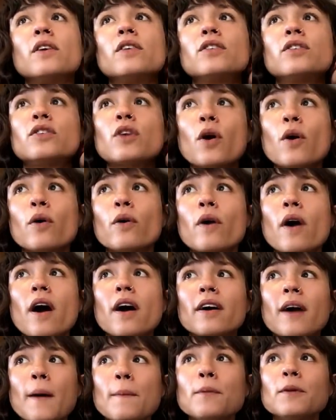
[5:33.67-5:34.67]
So
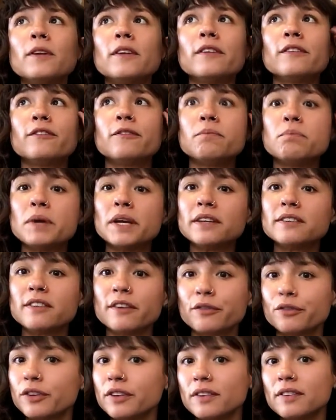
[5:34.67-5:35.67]
a couple of big
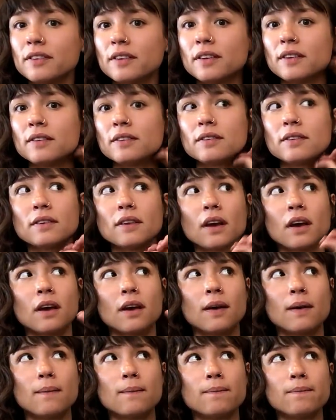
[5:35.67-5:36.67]
differences,
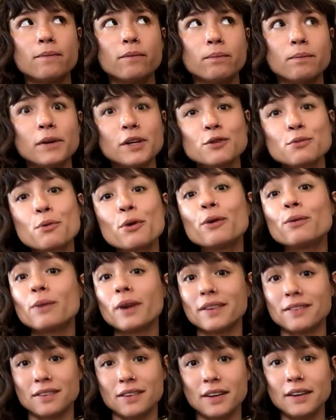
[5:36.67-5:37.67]
much more
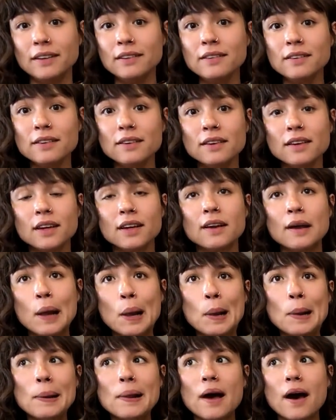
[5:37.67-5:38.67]
resonant,
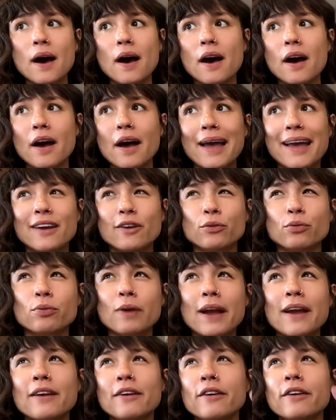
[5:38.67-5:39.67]
a
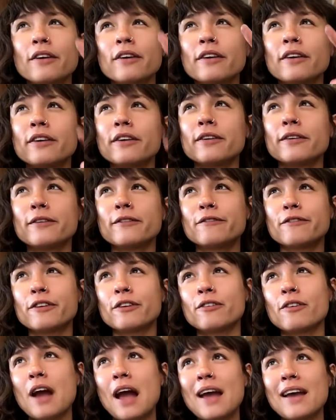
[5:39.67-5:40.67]
greater
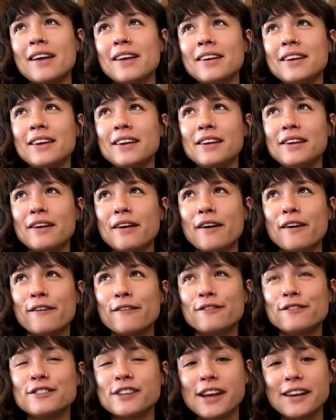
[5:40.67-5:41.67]
variety
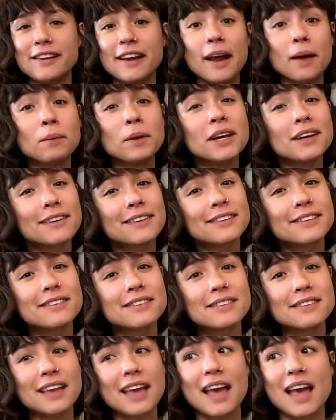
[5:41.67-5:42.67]
of
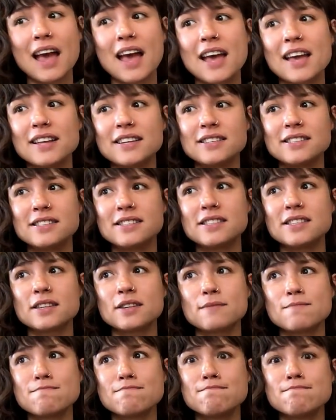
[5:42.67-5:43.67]
dynamics, and
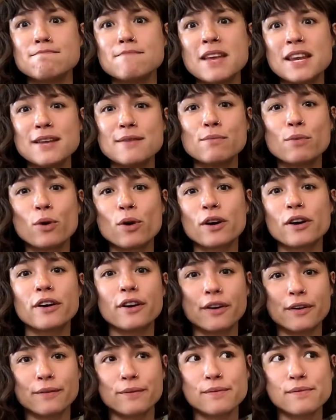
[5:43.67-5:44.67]
many
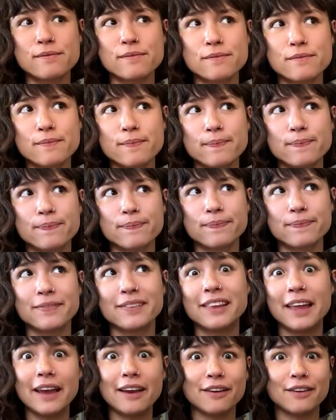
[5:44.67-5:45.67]
more
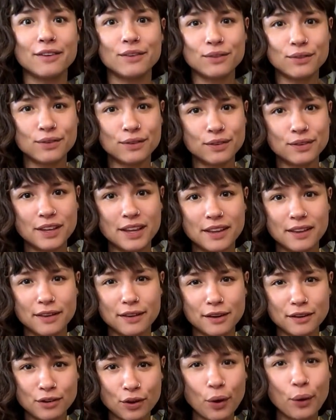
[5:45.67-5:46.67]
layers
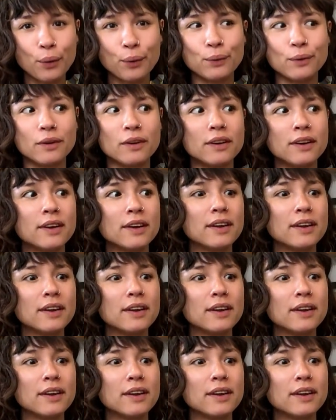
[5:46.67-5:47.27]
in the tone.